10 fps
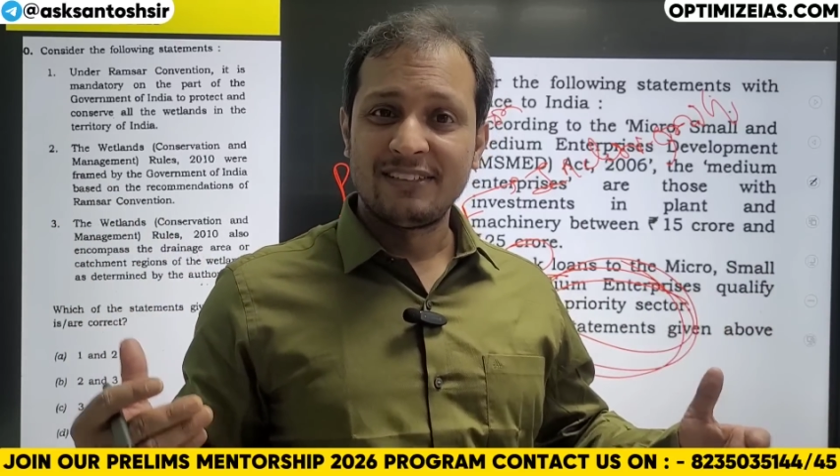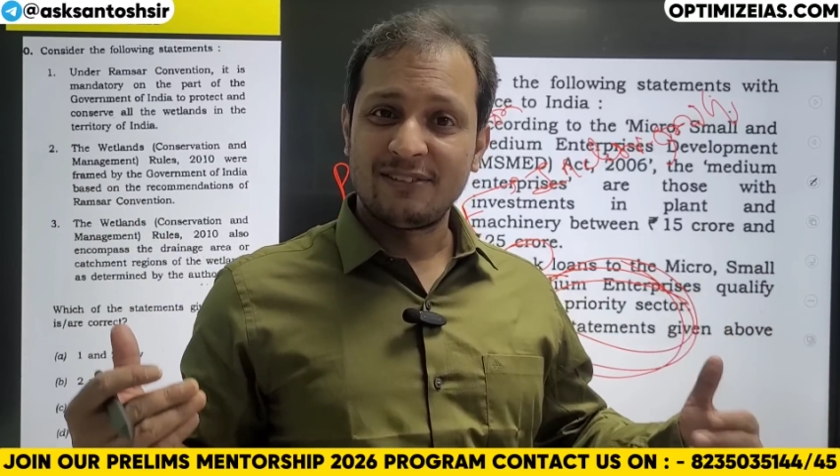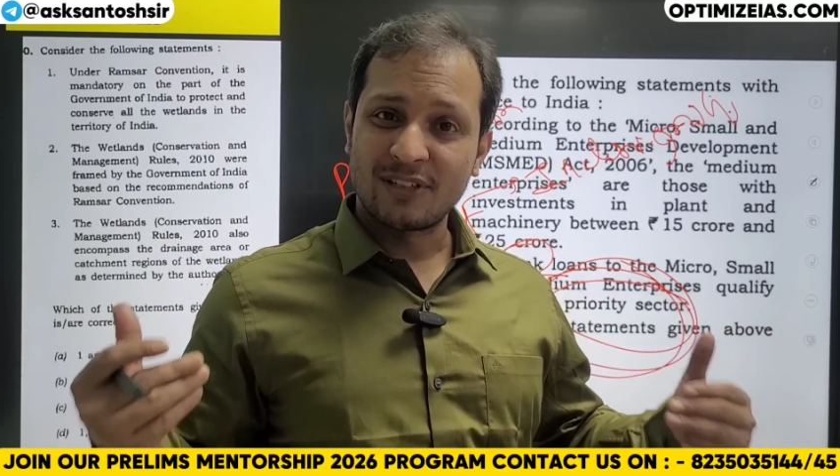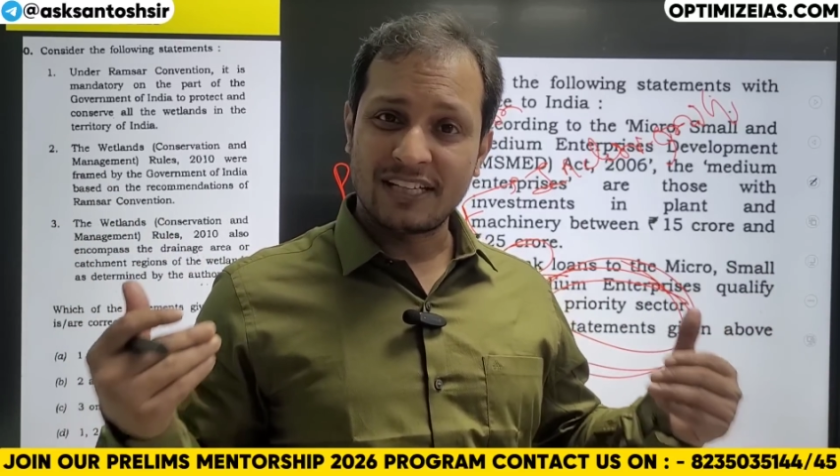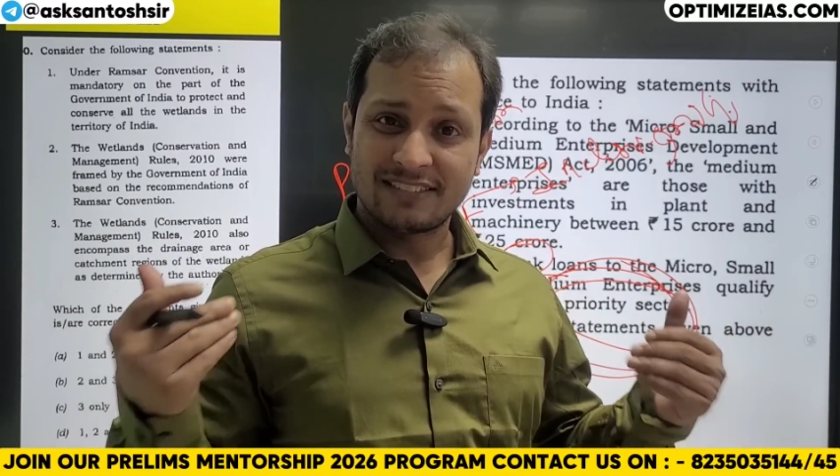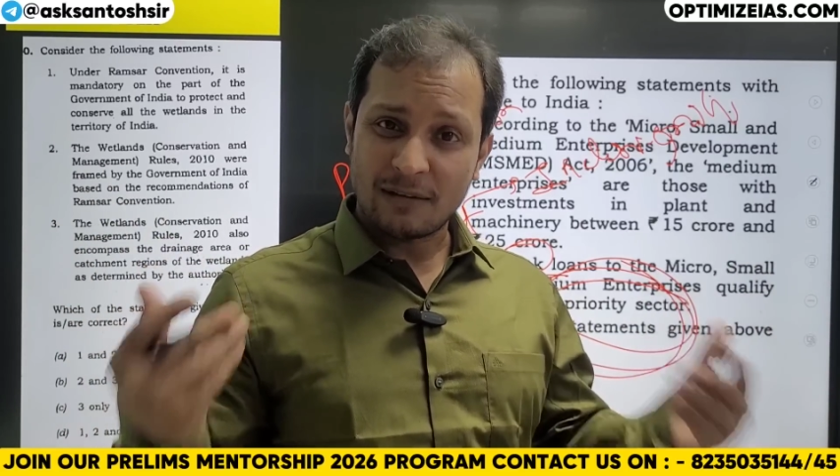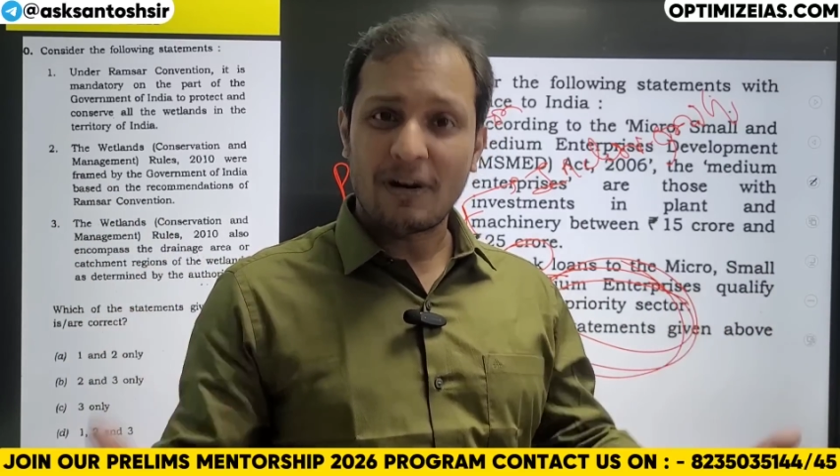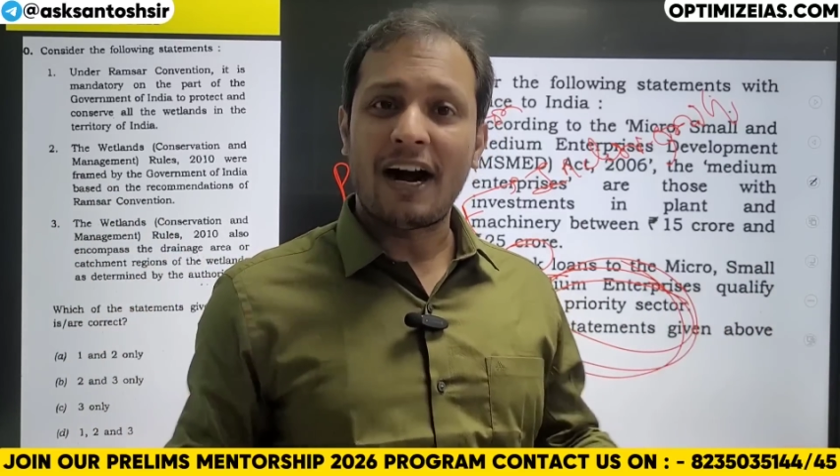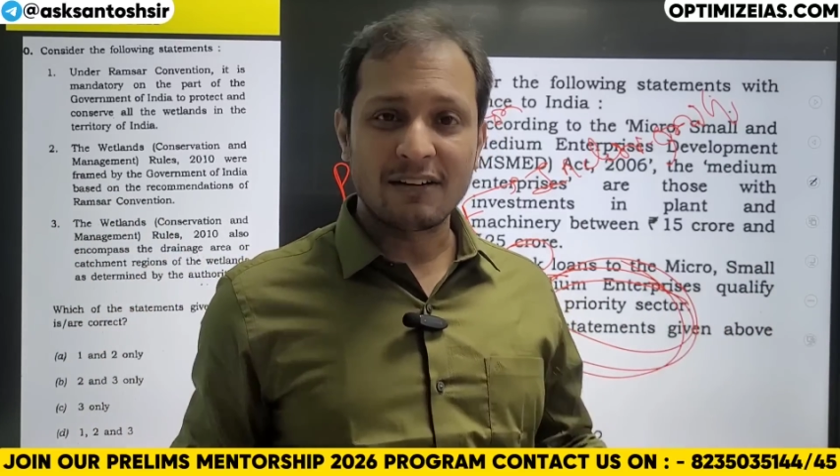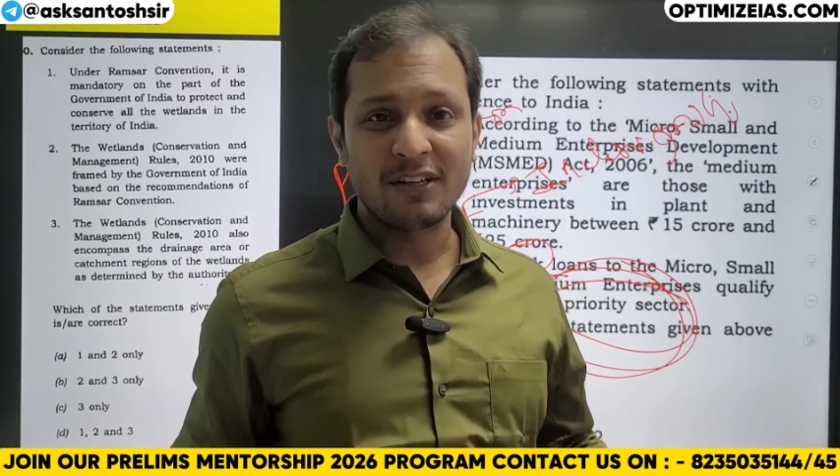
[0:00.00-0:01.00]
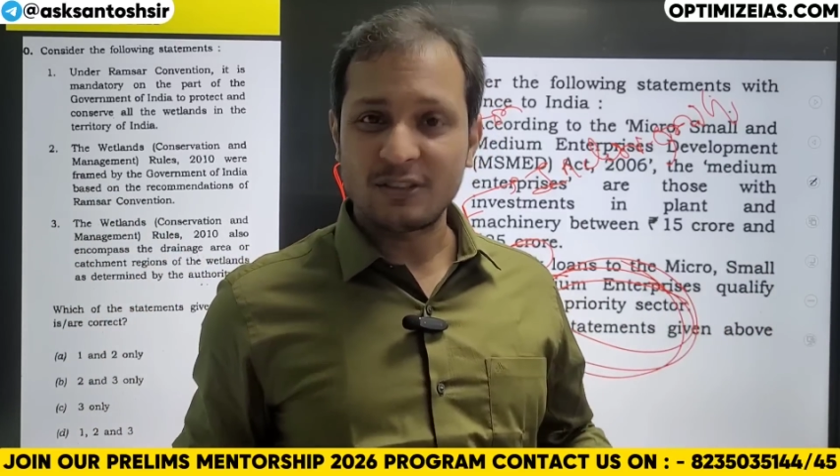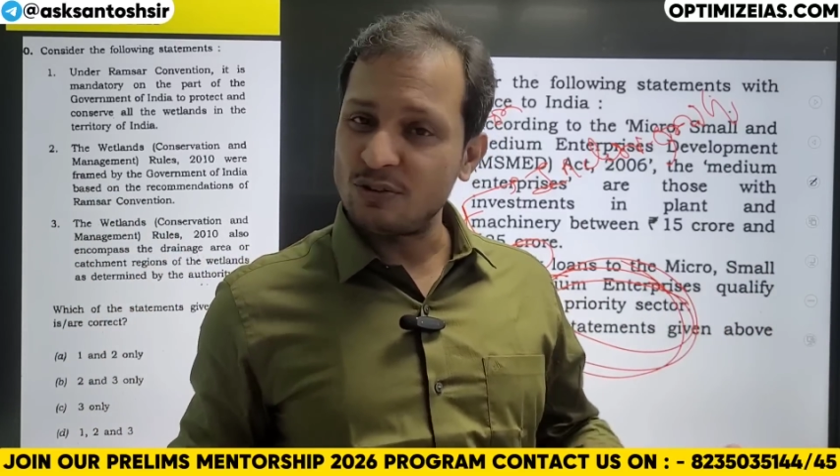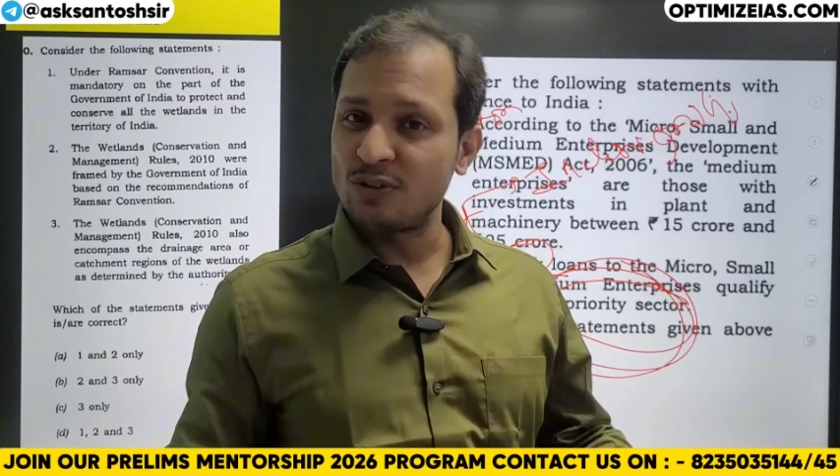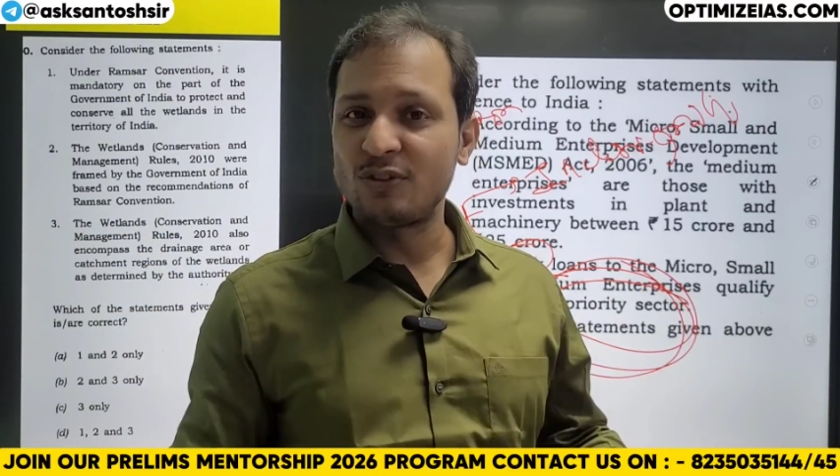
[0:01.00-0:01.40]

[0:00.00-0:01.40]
okay, some hard work you should